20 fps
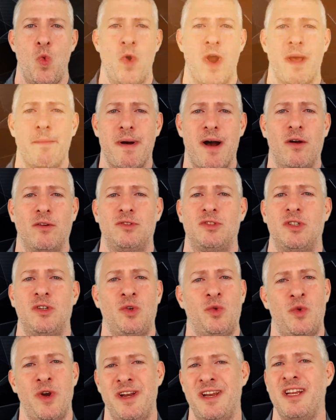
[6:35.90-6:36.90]
What about
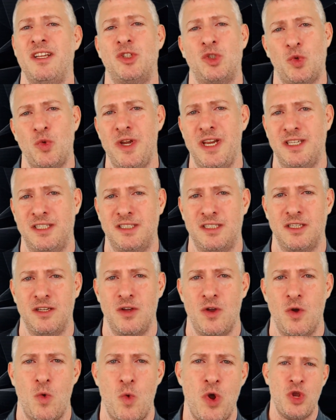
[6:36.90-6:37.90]
Credit
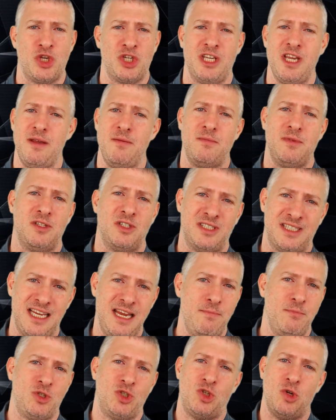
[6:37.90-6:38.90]
Suisse, which
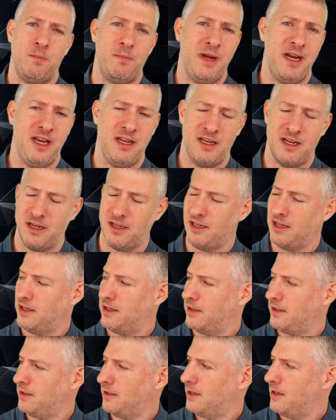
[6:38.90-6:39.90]
seems to be
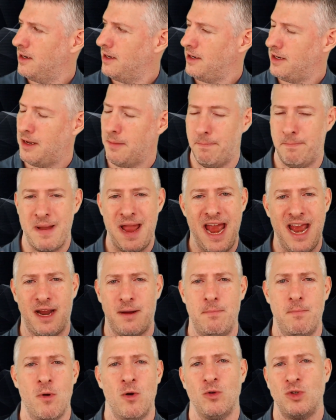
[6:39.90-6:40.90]
the
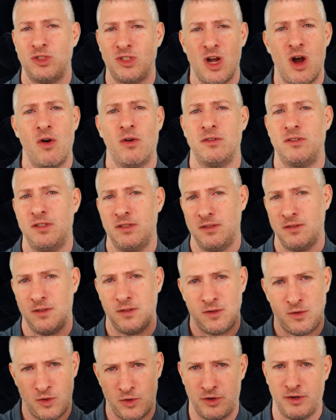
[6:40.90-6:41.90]
bank most talked
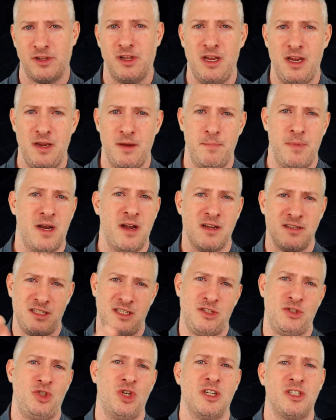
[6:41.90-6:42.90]
currently
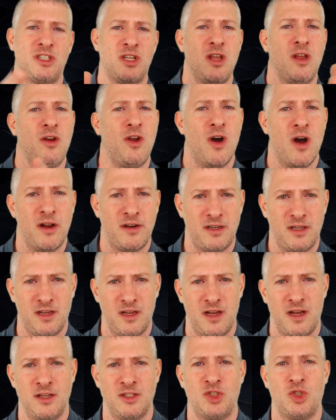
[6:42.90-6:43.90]
because it just got
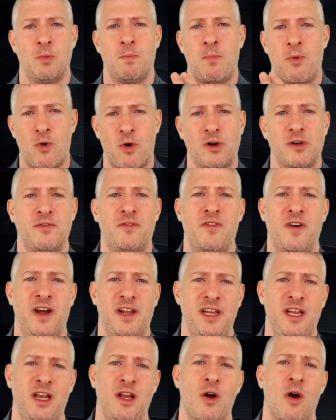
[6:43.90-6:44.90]
a support
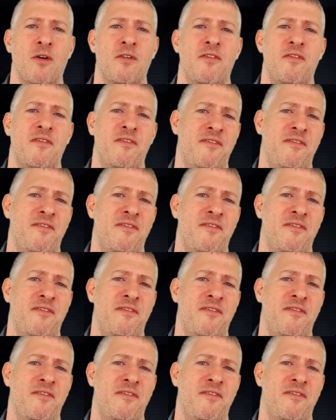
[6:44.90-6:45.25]
funding of